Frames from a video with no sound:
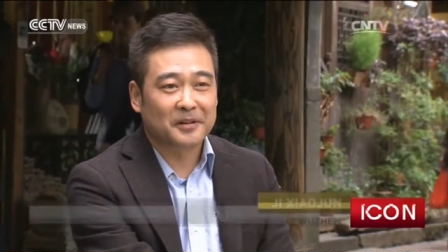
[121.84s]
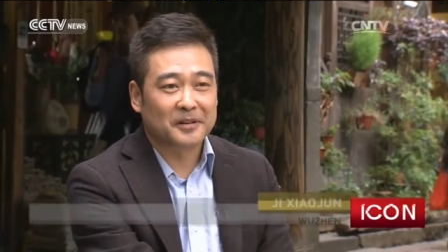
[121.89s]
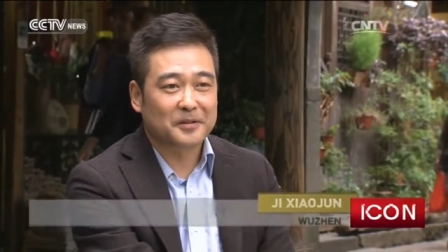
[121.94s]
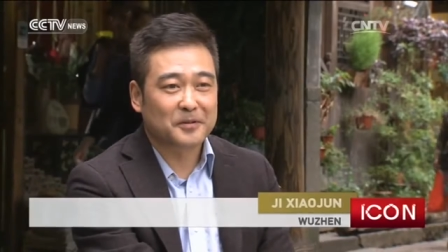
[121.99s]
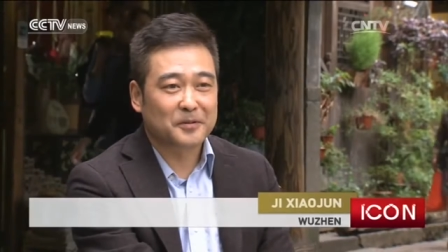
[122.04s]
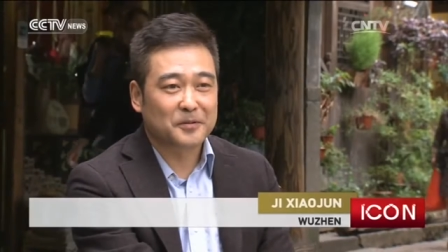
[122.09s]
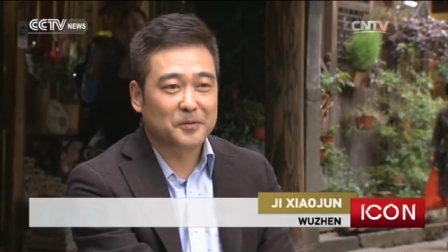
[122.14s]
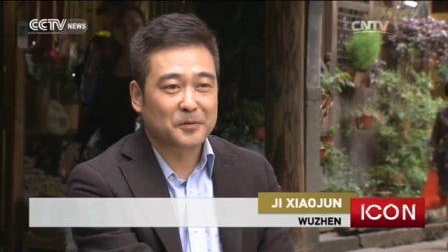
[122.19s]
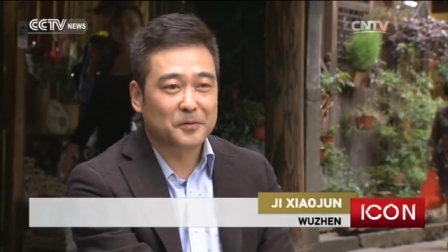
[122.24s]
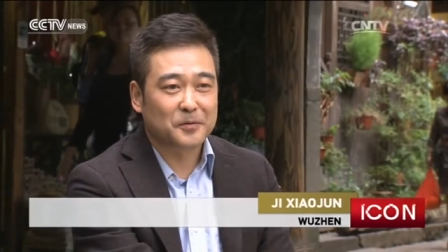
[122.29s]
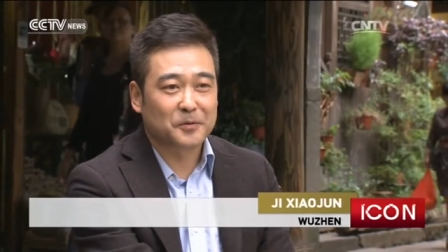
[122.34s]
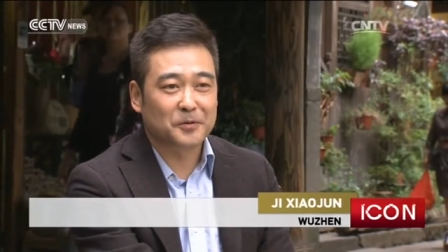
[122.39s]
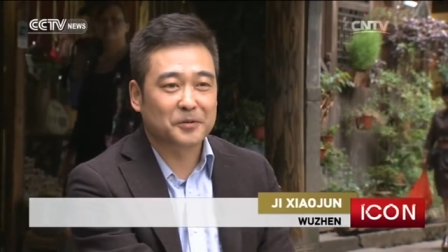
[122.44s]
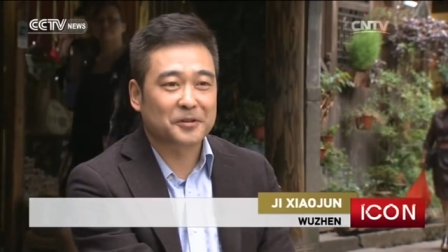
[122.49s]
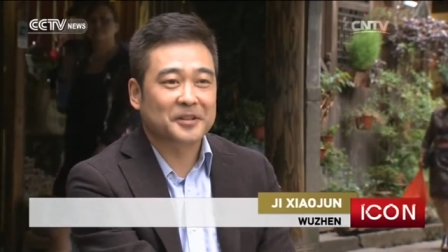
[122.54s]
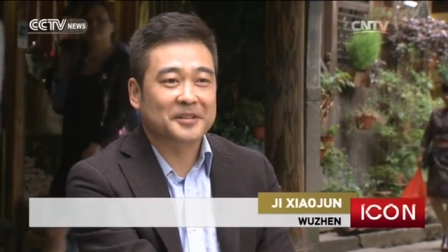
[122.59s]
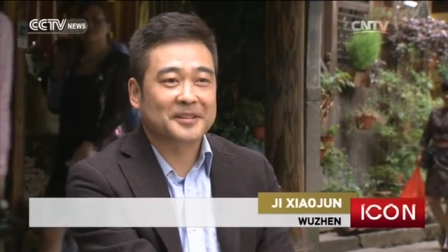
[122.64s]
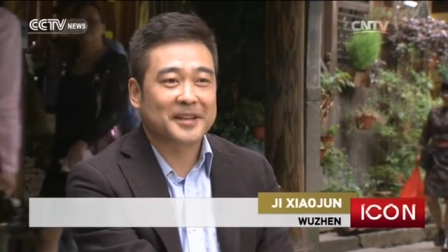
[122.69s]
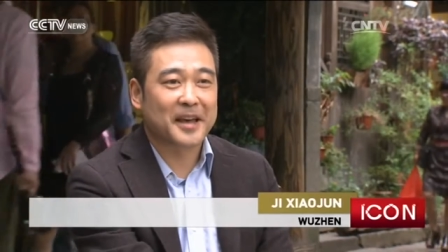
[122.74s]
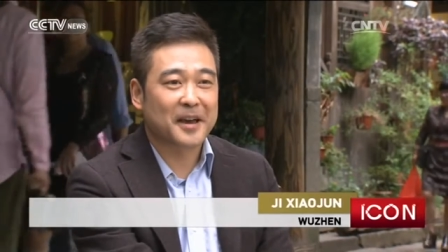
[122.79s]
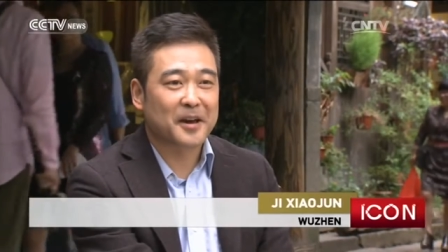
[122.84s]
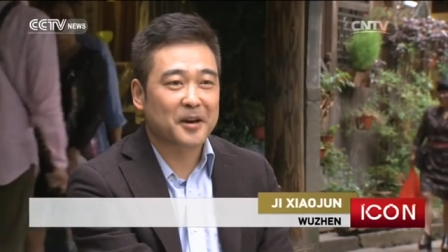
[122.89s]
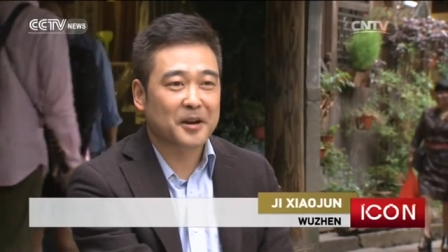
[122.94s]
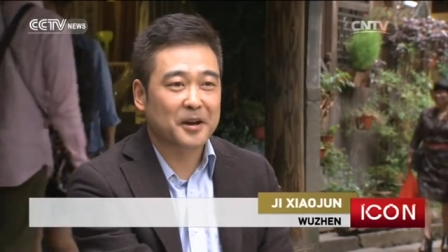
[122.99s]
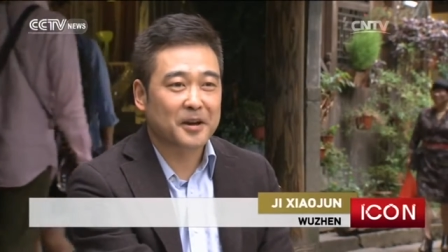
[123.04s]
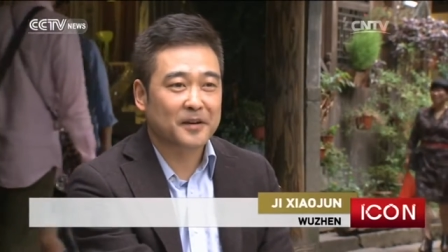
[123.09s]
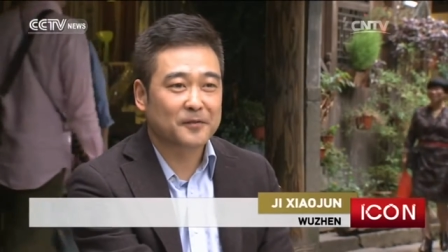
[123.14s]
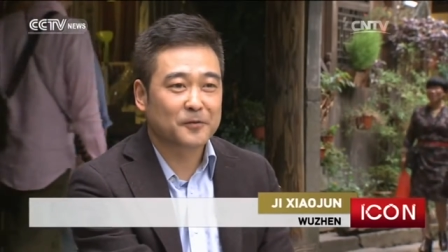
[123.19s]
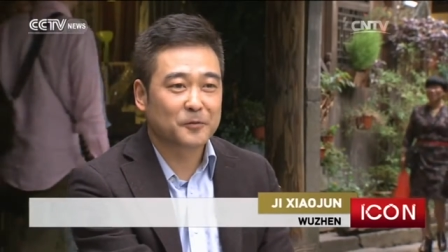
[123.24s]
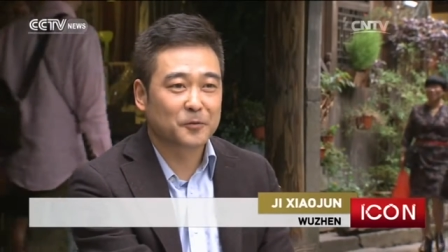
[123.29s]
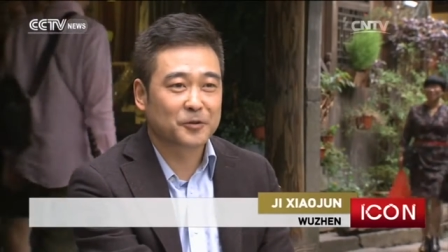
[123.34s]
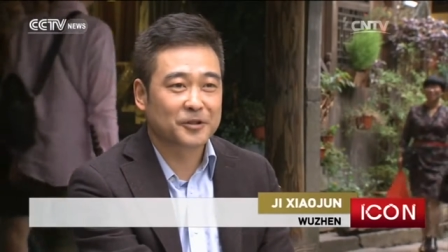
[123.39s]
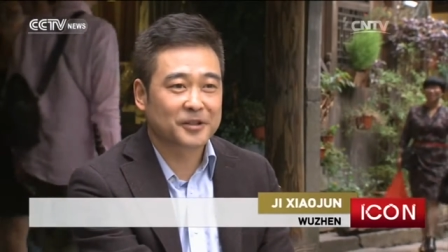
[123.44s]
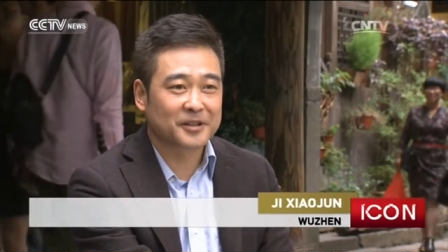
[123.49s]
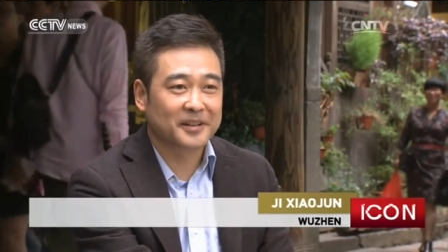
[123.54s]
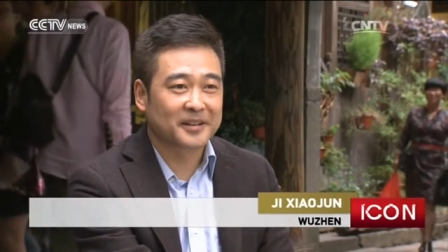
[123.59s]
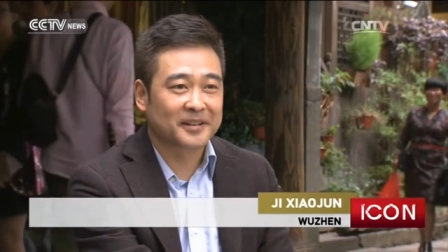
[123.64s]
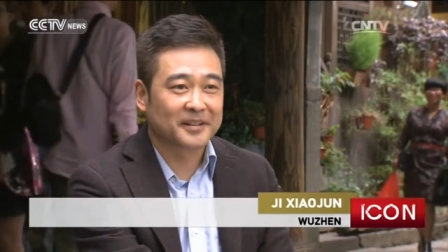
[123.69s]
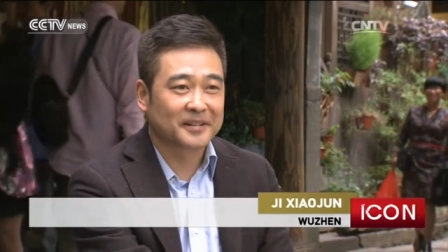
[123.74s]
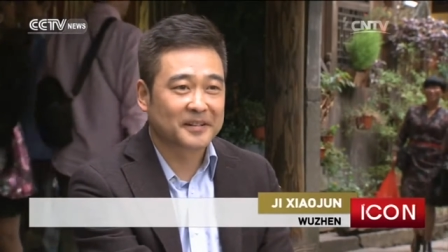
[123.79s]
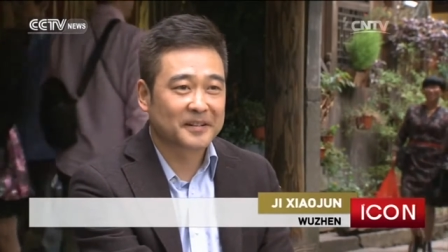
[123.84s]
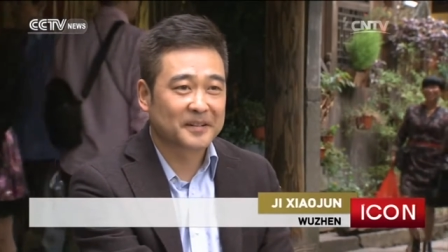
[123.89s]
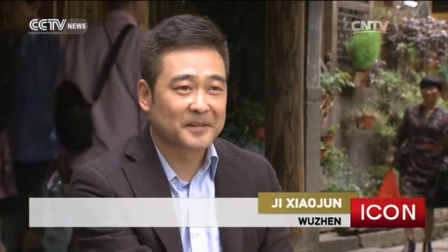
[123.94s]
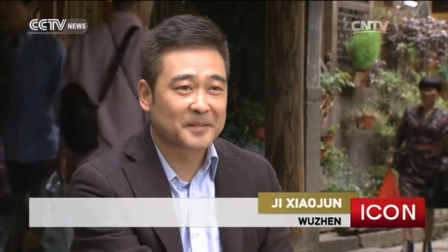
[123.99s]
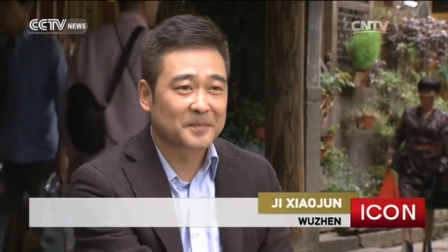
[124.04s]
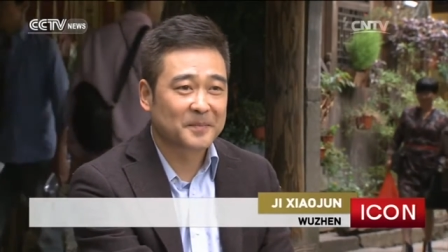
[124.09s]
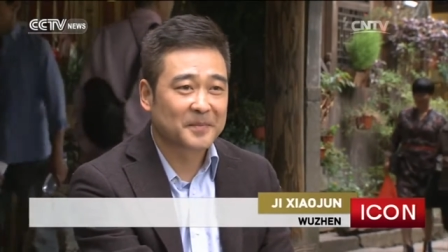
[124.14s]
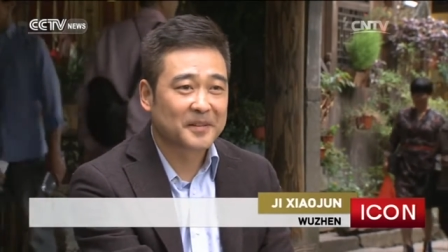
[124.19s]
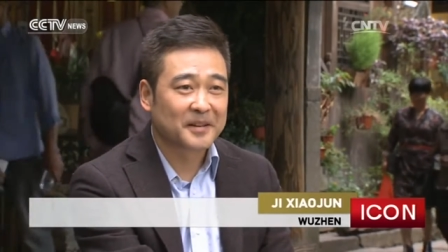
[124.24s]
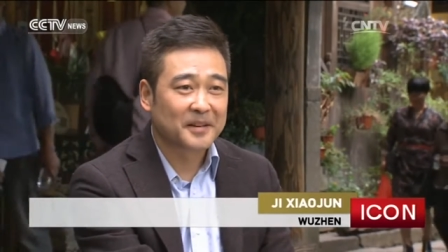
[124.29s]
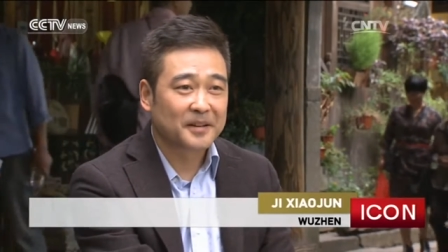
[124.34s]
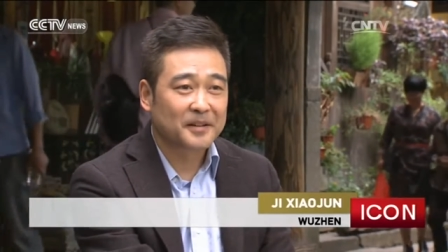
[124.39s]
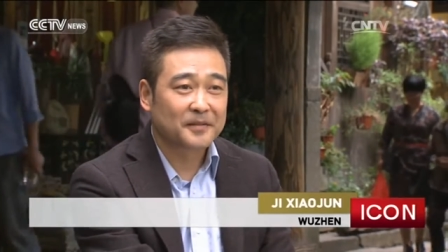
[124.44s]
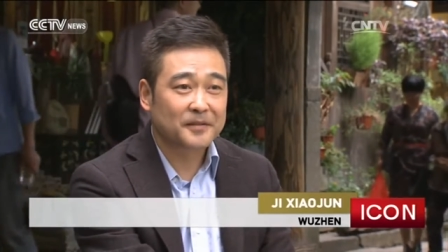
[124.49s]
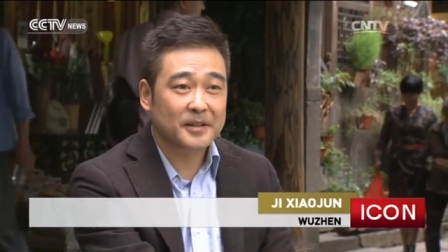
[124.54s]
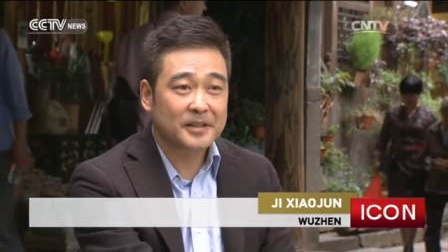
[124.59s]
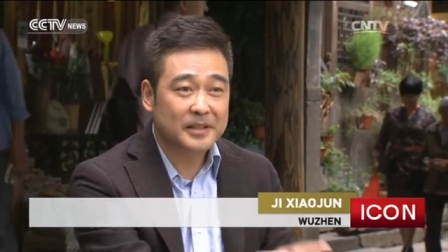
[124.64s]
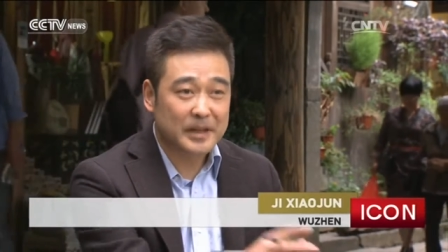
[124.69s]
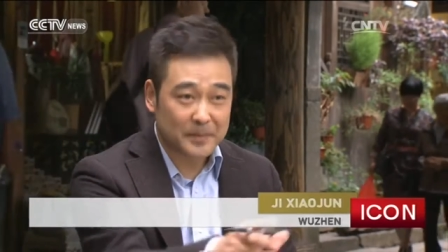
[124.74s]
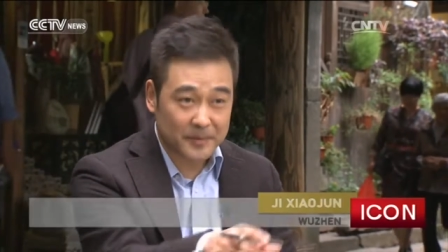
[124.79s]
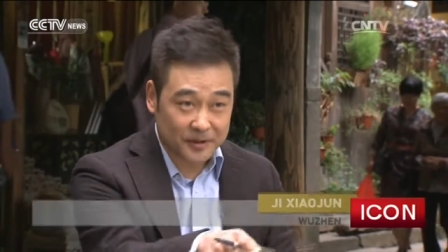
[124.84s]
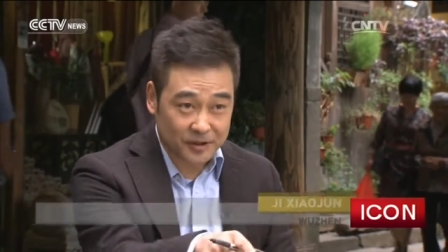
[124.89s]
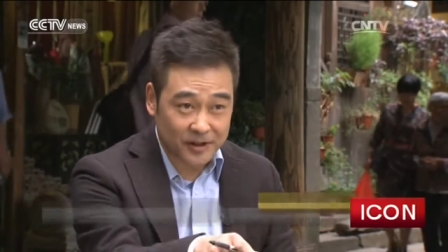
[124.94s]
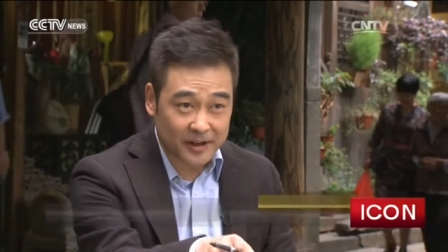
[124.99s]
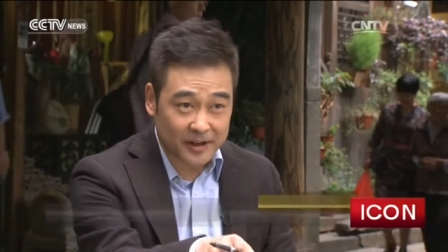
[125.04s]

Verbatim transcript: little water town of Wuzhen. Mm -hmm. First time in